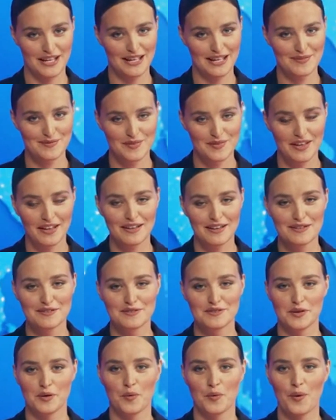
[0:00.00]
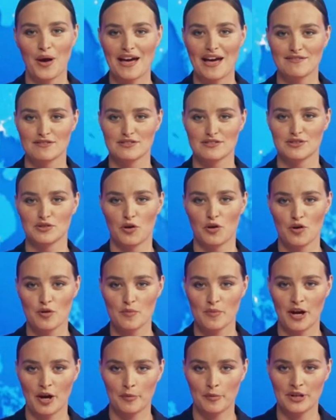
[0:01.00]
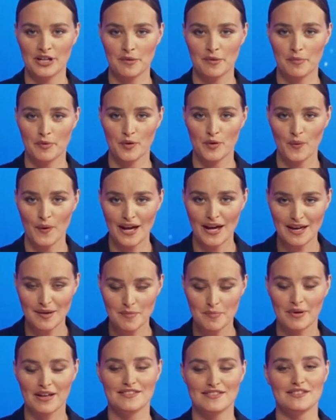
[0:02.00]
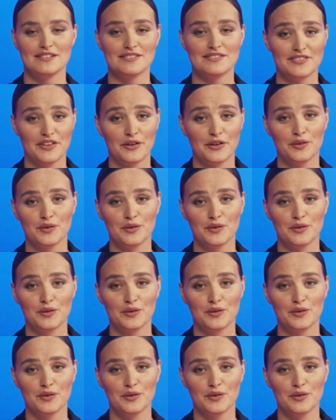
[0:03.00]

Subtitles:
adding that he loved the former prime minister very much.